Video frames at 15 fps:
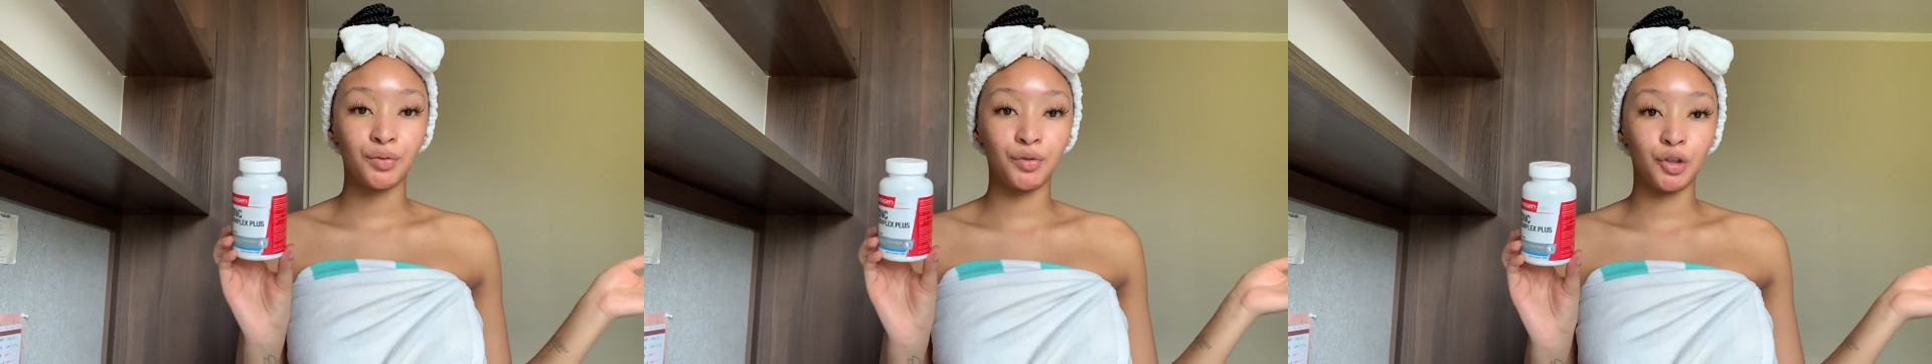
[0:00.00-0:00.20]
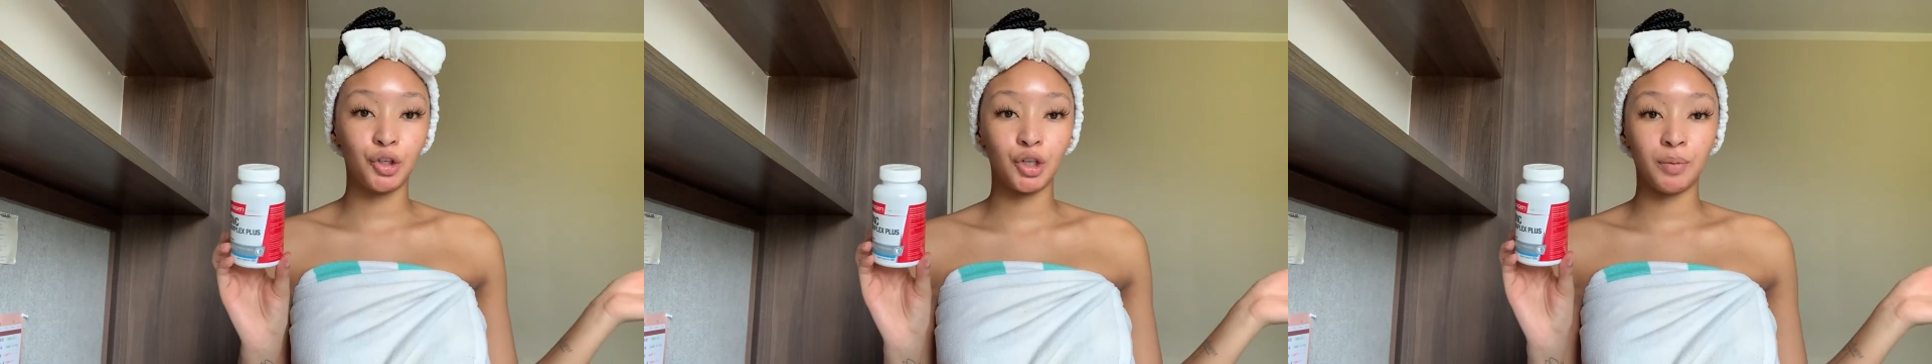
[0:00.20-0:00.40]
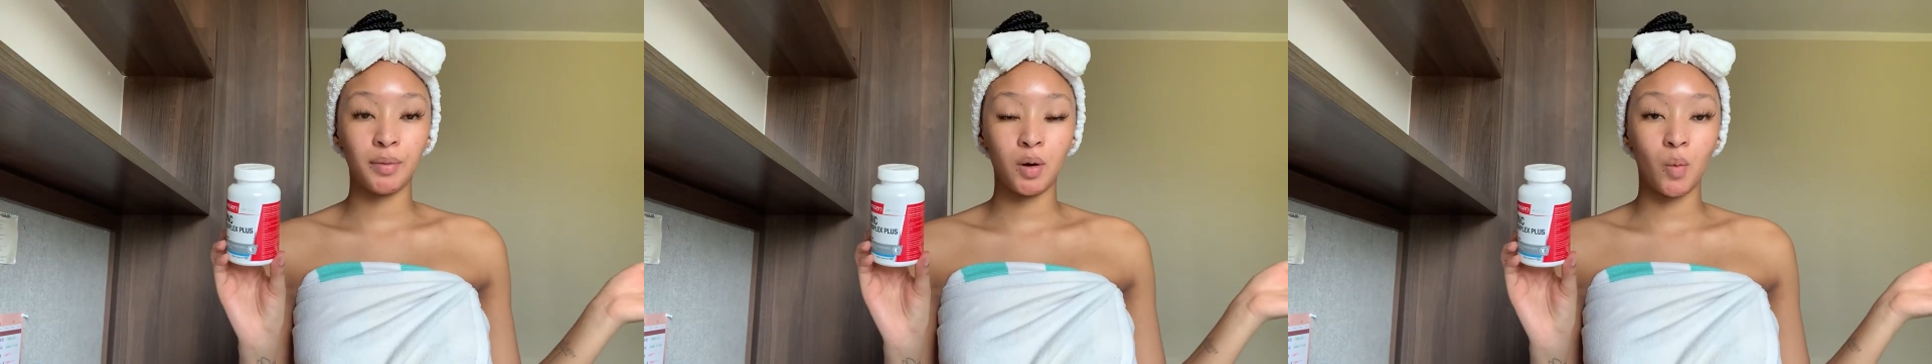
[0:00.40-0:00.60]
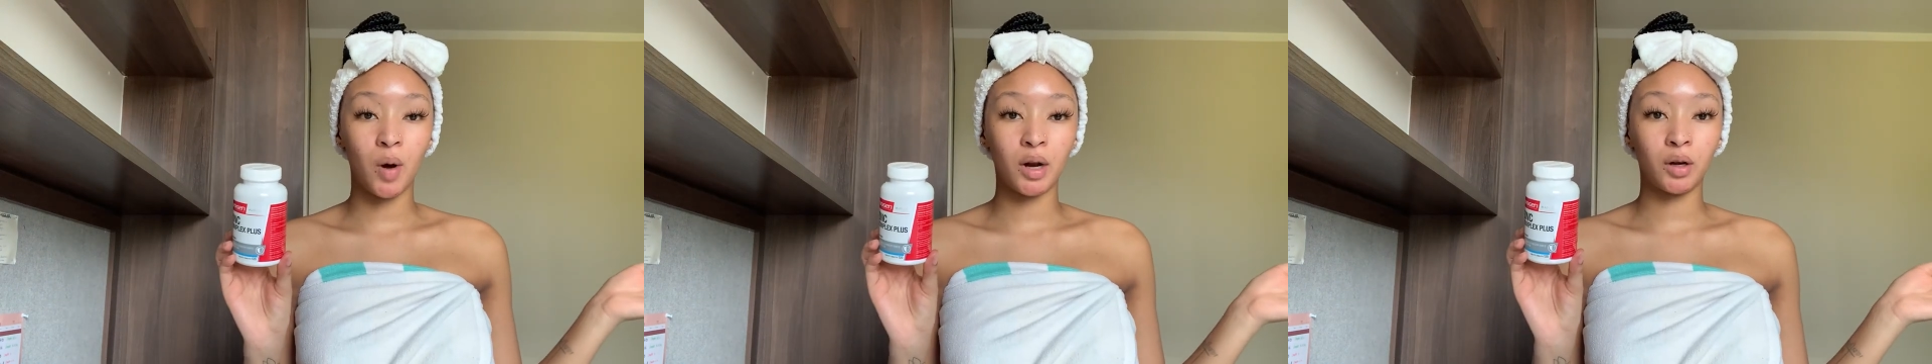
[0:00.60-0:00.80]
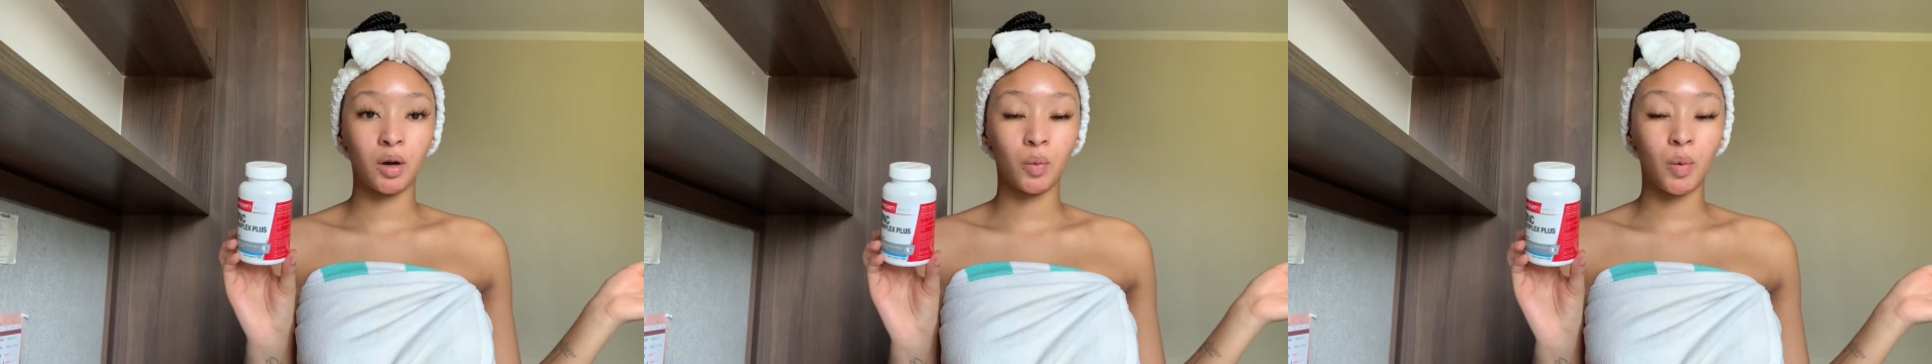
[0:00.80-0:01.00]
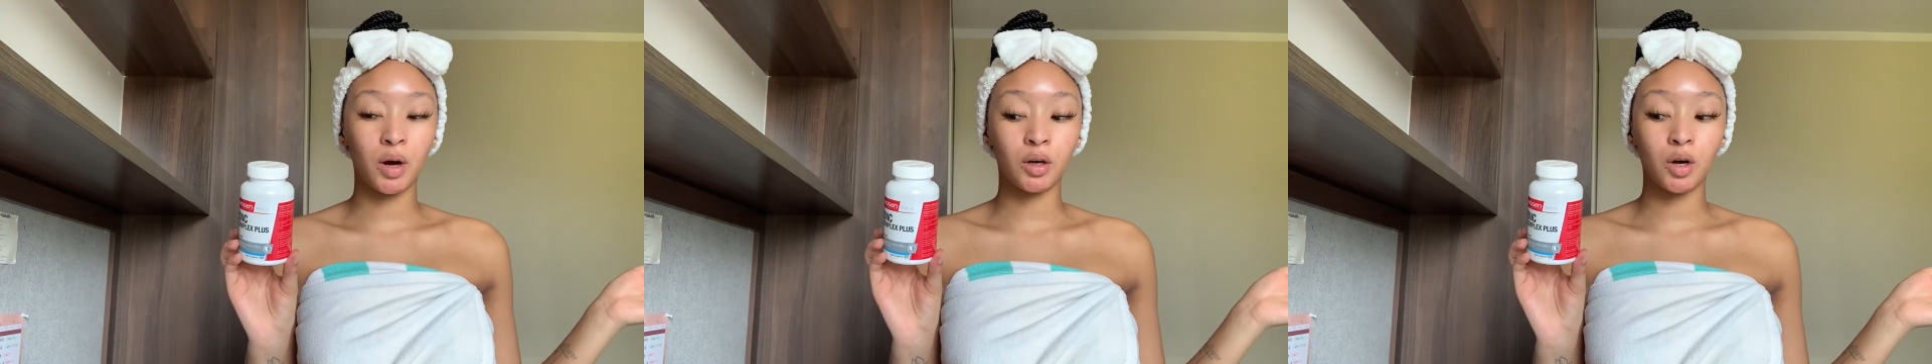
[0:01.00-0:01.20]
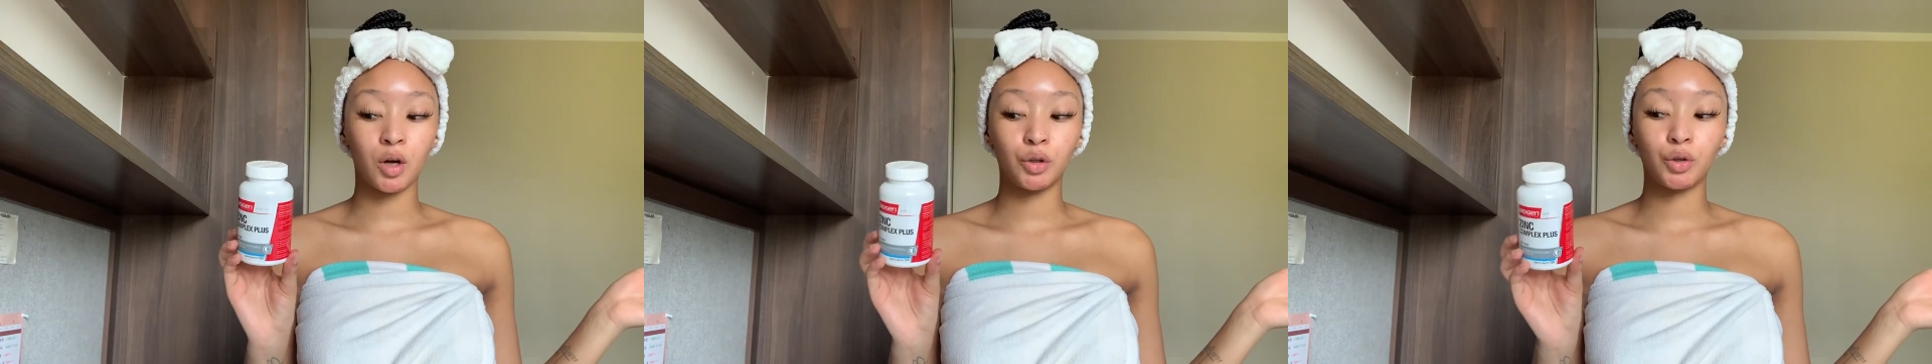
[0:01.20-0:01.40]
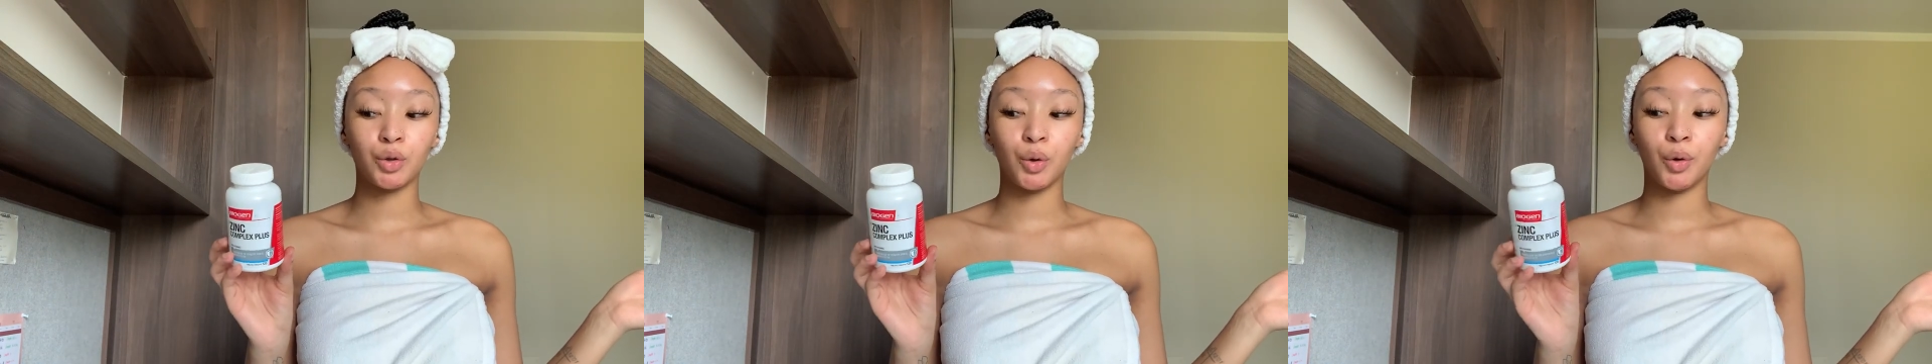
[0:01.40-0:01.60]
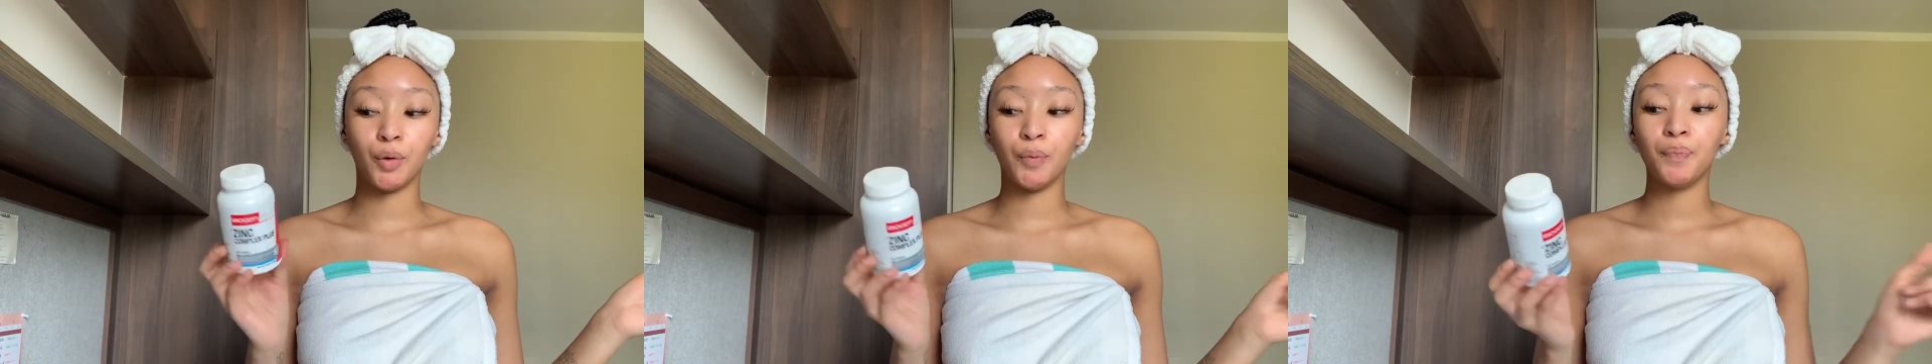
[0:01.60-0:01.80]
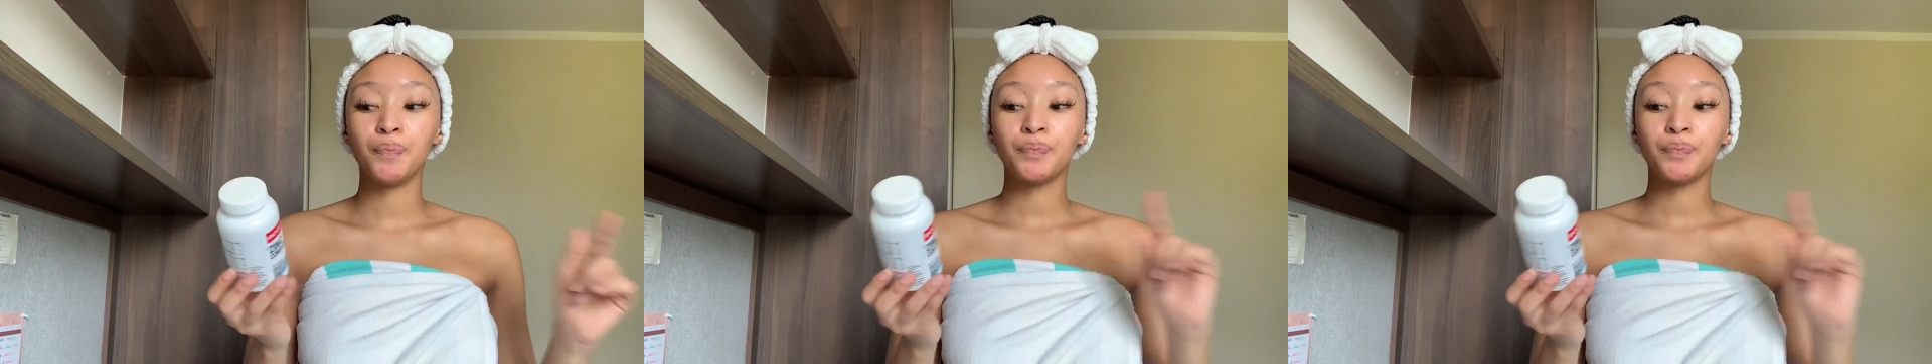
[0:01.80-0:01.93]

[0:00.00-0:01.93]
for gym and whatnot, so